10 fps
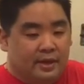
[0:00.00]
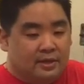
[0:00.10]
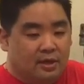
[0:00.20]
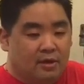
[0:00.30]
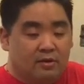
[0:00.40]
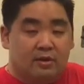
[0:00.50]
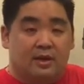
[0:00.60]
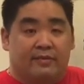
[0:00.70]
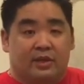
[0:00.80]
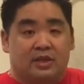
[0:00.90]
So
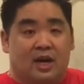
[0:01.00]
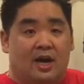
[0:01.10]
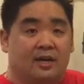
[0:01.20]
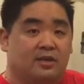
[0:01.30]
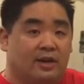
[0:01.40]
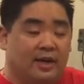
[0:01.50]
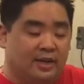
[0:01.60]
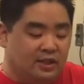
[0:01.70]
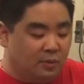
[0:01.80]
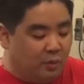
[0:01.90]
give it a shot, try it.
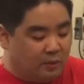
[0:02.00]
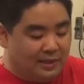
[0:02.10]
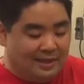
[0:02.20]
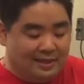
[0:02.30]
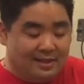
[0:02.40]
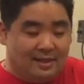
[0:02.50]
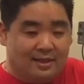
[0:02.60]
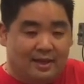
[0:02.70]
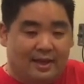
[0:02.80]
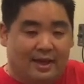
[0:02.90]
It should work with
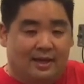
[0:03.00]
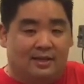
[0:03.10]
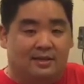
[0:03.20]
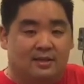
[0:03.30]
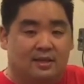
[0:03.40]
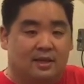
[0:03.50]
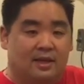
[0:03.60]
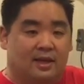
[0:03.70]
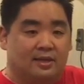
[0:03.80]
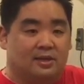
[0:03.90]
anything that has
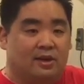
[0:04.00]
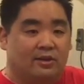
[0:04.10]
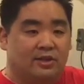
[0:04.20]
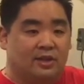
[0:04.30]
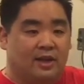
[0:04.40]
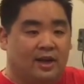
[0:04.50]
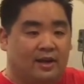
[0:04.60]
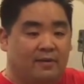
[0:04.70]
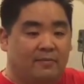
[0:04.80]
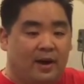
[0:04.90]
the starch
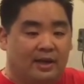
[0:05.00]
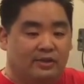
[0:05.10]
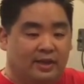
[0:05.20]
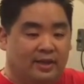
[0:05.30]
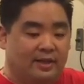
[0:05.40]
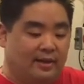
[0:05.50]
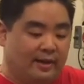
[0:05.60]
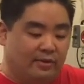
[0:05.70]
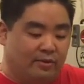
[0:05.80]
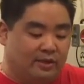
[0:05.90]
hydrated
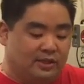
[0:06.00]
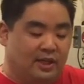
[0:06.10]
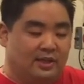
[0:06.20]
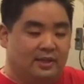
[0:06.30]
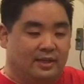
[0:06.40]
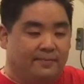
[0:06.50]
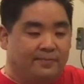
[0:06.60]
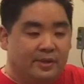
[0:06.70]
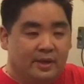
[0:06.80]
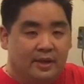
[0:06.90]
and or the
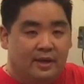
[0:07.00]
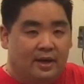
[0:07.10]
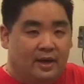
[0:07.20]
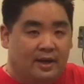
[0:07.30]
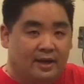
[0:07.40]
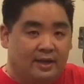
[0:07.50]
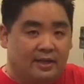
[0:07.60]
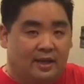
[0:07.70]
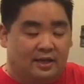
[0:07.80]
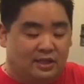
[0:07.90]
gelatin in it,
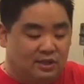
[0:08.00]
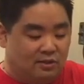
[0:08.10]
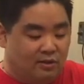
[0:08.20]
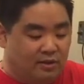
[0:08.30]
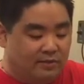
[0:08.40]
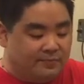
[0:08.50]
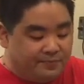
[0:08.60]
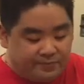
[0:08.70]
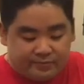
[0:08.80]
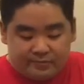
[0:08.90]
like a
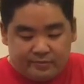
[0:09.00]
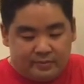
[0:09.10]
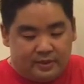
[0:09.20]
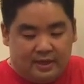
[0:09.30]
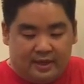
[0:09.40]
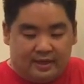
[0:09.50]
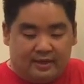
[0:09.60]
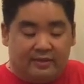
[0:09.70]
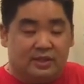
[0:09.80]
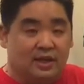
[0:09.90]
chicharron.
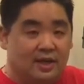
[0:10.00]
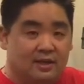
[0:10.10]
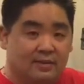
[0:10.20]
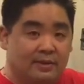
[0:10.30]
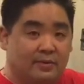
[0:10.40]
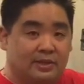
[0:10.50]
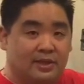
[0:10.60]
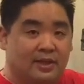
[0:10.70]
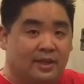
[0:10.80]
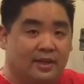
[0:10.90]
Give it a shot, let me know what
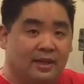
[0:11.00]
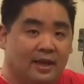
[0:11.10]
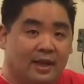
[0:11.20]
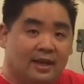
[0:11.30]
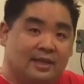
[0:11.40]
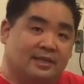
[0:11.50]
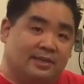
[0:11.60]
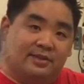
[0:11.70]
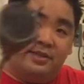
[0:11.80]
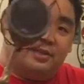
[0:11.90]
you think.
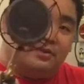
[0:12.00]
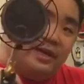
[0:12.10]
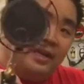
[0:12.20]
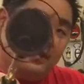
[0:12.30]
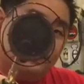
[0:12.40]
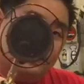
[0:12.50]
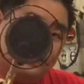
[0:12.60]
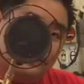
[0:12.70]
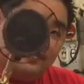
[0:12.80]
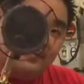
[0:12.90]
Searzall's greetings.